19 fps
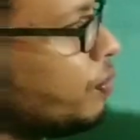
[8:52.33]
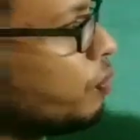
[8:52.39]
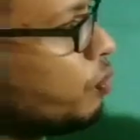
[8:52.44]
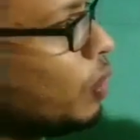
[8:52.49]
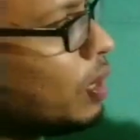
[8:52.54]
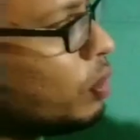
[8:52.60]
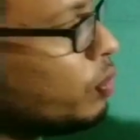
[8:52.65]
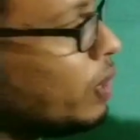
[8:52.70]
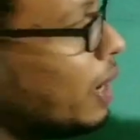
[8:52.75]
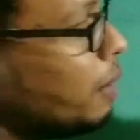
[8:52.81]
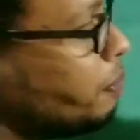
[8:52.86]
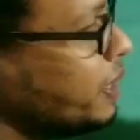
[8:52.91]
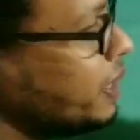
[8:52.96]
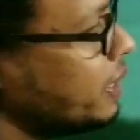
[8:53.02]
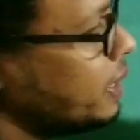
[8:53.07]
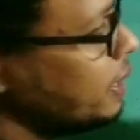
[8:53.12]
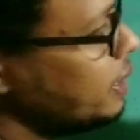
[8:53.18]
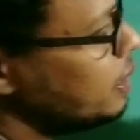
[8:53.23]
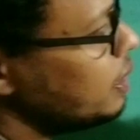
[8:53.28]
what we have
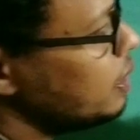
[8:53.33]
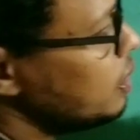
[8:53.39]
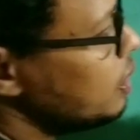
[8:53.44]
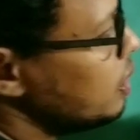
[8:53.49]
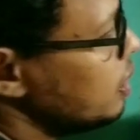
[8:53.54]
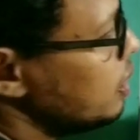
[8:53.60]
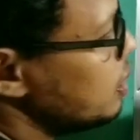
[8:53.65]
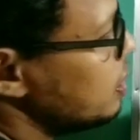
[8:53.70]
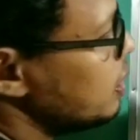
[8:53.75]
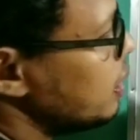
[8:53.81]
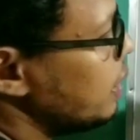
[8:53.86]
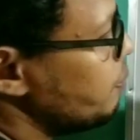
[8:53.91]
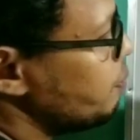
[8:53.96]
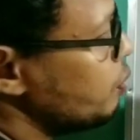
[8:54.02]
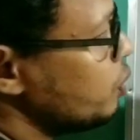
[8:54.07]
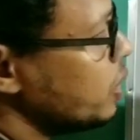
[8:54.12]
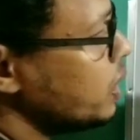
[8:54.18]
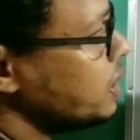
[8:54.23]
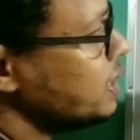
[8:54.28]
taken?
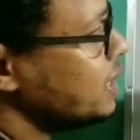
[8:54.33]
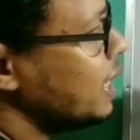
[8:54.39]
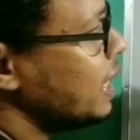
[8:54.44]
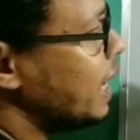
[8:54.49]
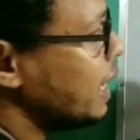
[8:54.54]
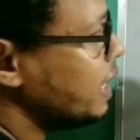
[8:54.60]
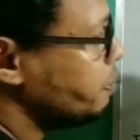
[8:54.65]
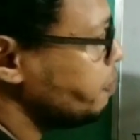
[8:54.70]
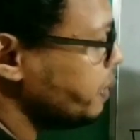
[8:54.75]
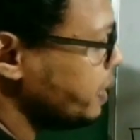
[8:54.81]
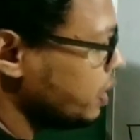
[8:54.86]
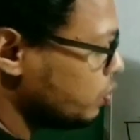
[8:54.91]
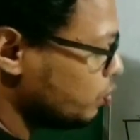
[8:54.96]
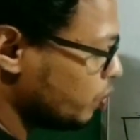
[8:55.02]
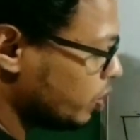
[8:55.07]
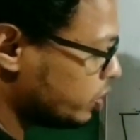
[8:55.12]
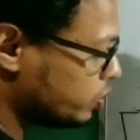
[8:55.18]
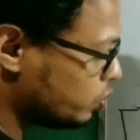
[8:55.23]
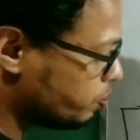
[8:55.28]
Potential at P
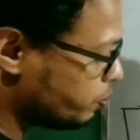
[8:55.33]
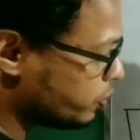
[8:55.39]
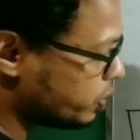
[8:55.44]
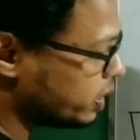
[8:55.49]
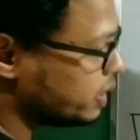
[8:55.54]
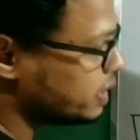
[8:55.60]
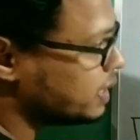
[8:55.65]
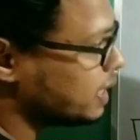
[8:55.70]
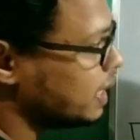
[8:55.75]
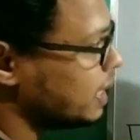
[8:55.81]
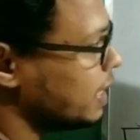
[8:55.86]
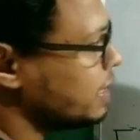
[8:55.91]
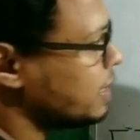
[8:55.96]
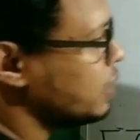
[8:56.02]
equals to potential at